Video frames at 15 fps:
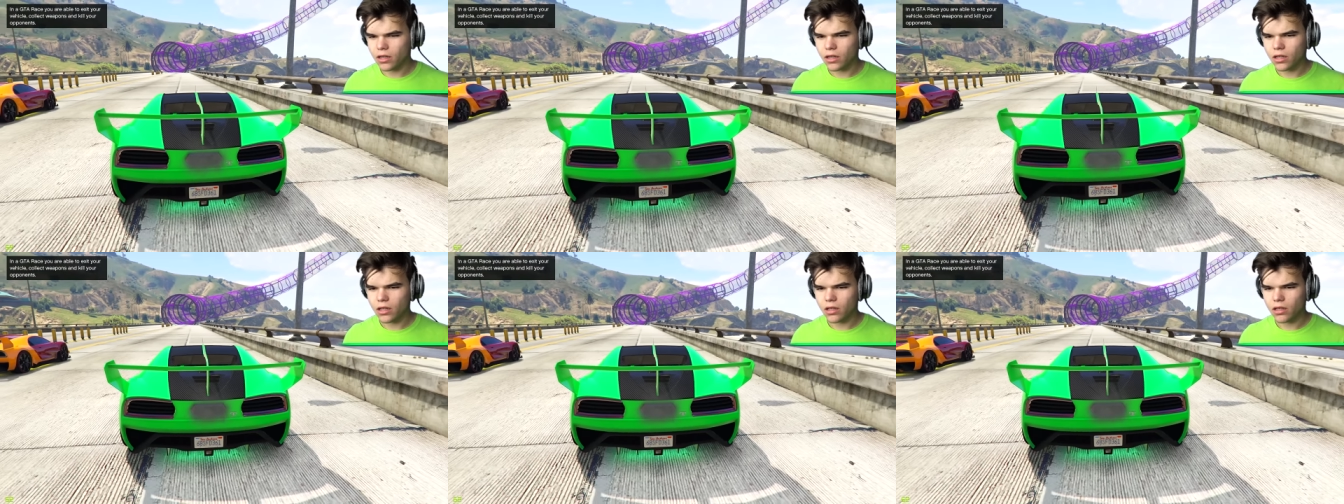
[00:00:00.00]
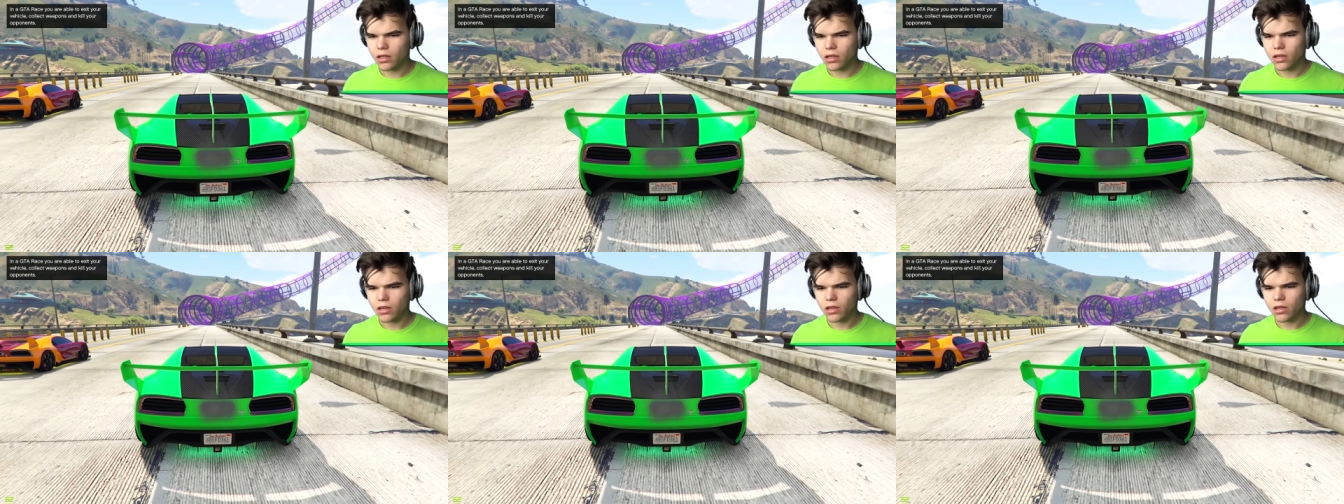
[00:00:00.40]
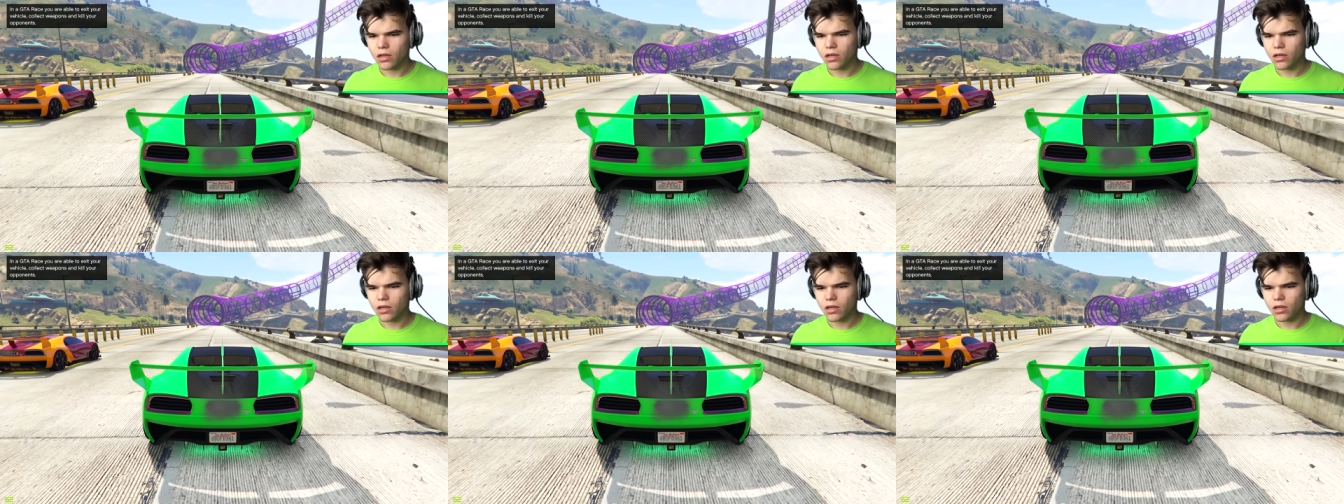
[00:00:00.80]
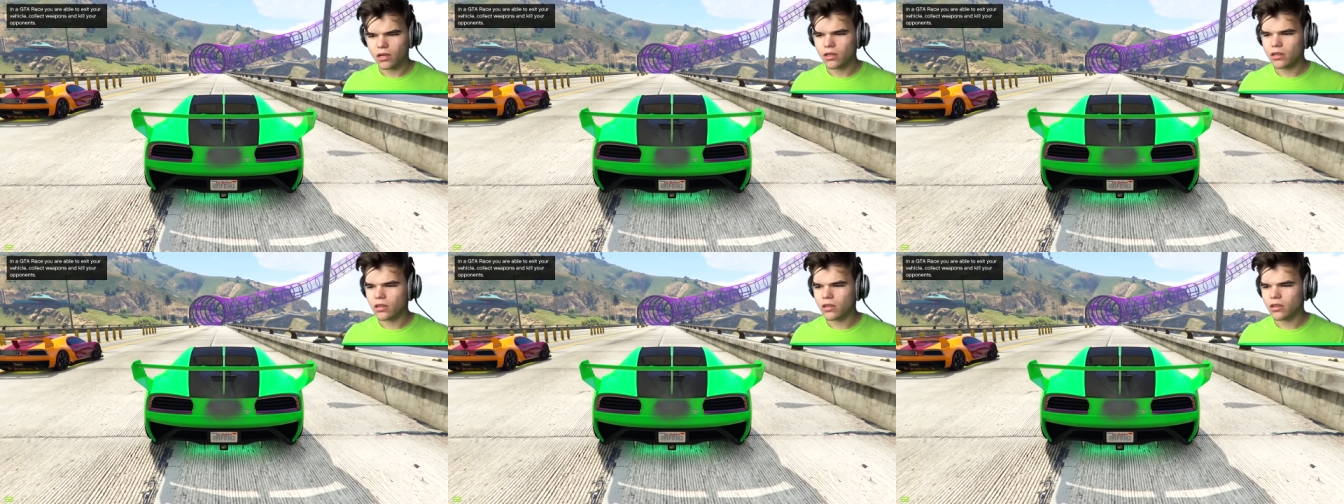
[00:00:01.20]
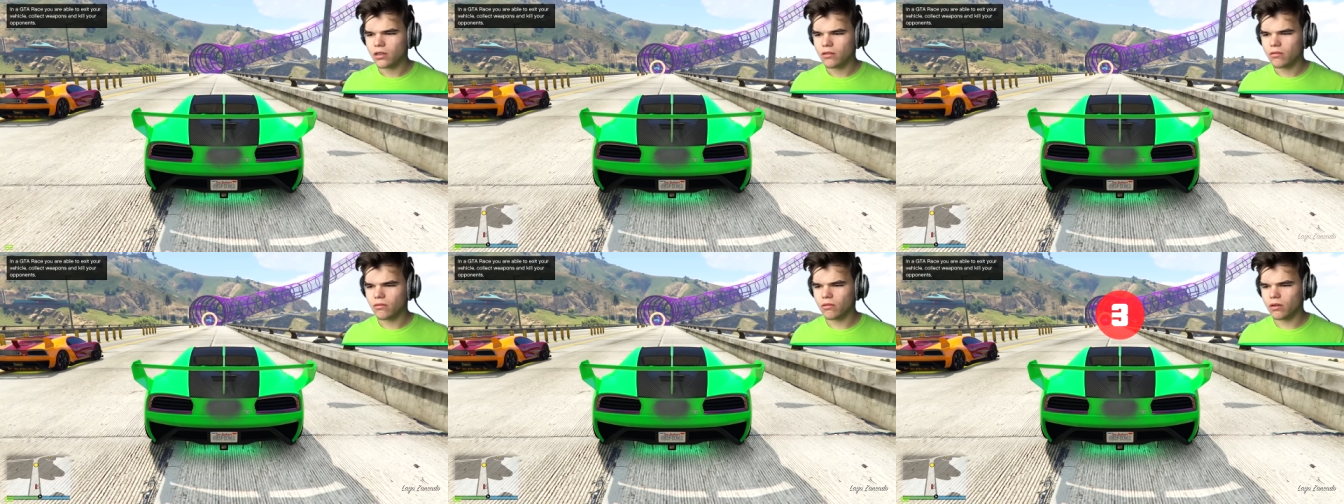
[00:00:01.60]
Right yes, hand on green. right hand on green. Where's
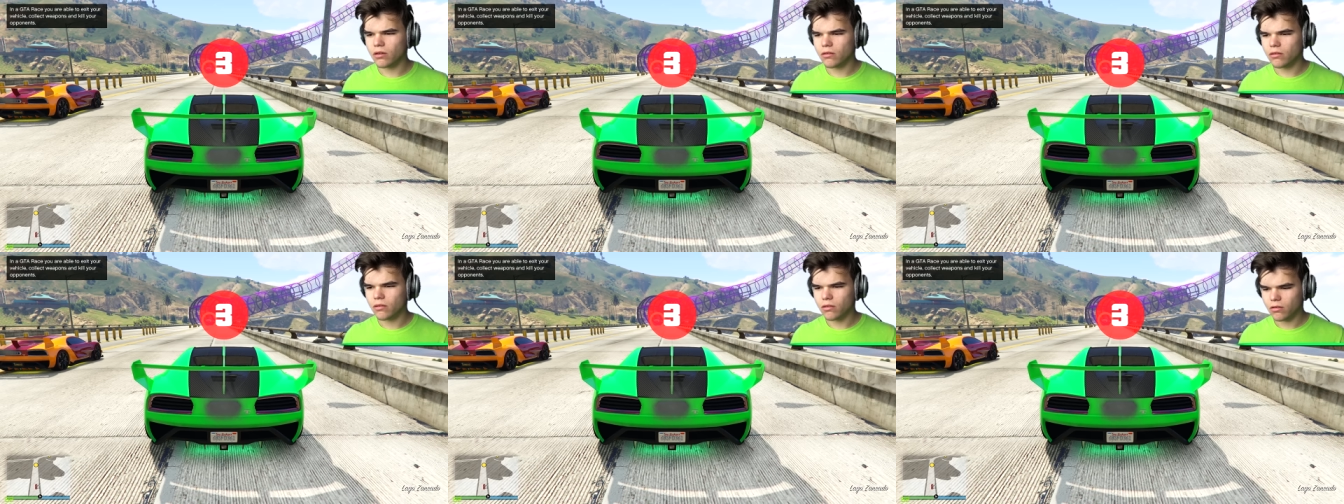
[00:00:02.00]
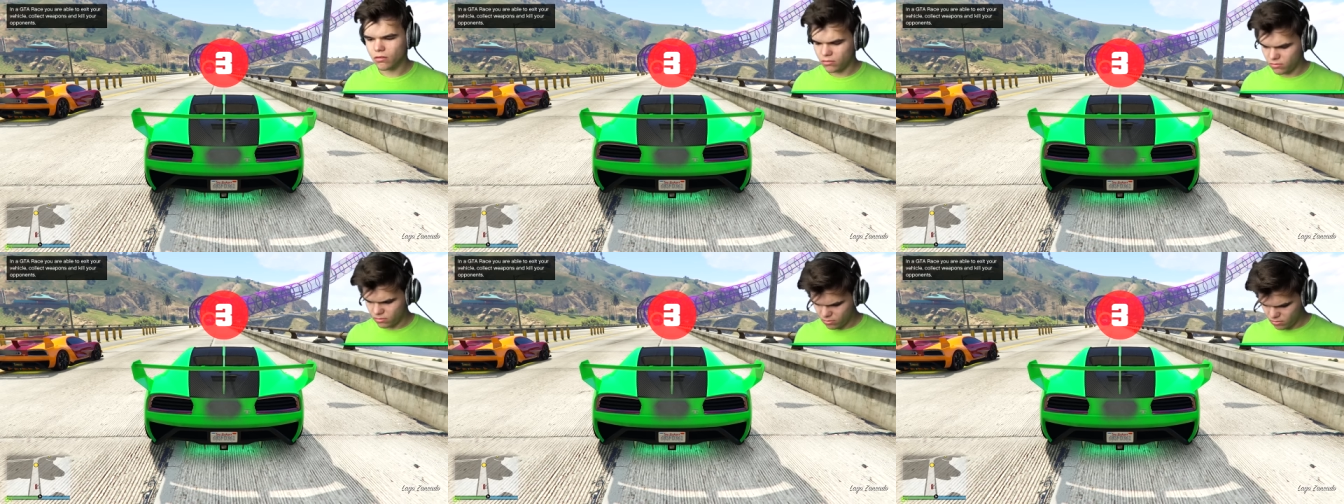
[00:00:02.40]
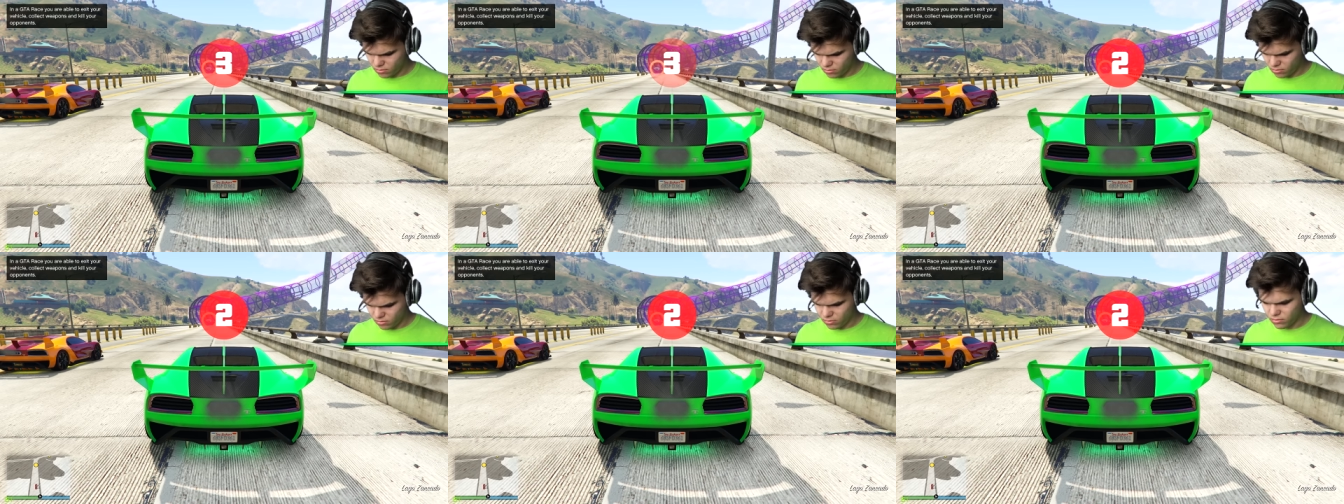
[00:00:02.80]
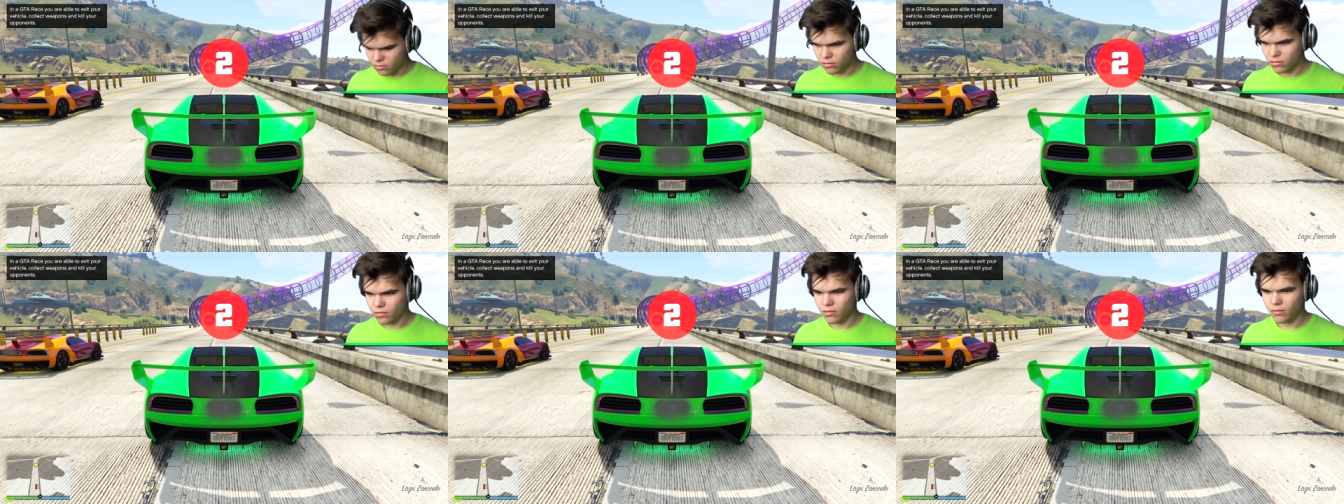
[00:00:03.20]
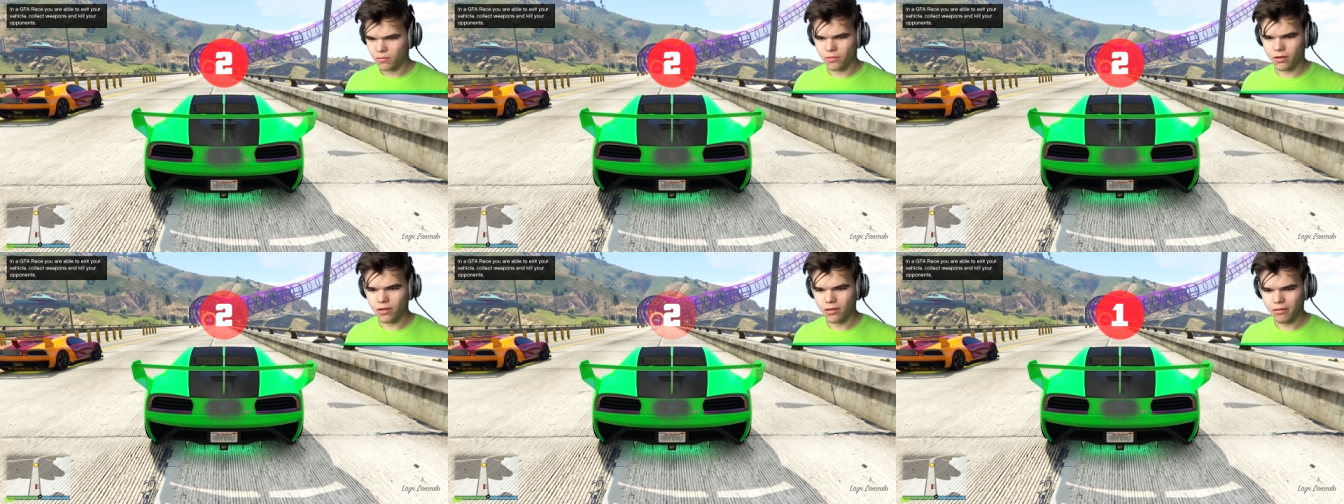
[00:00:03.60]
my left what? hand? Uh, left uh, hand on green. Left
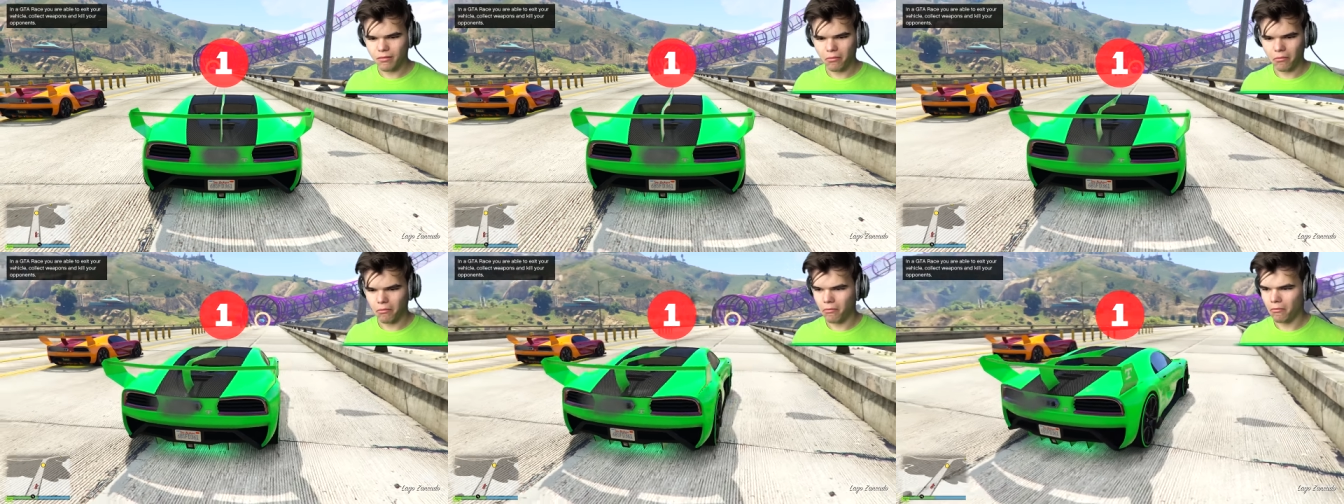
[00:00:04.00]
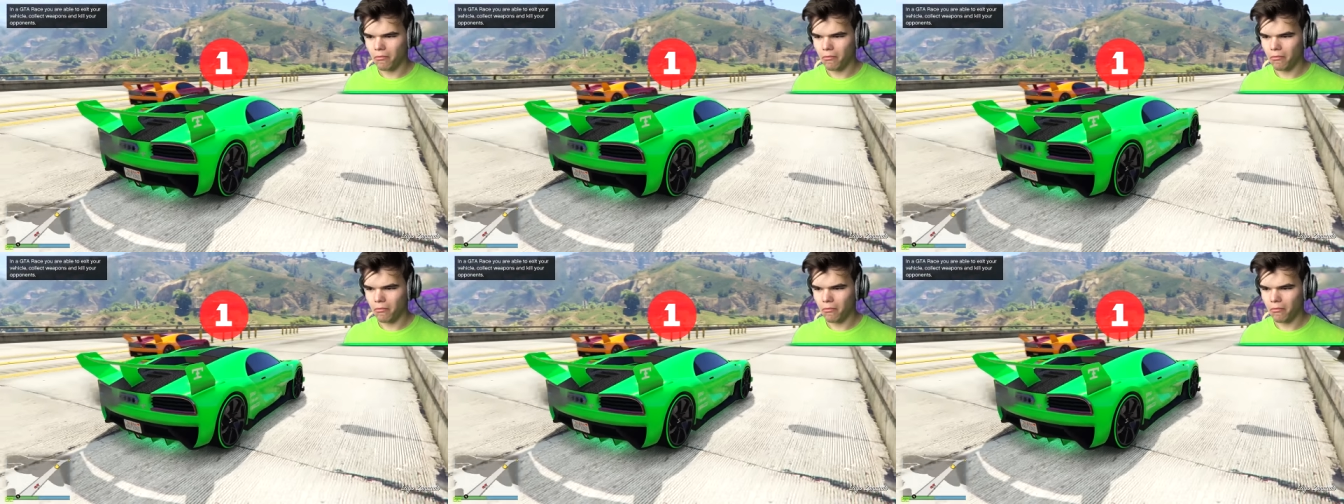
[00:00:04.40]
hand on purple.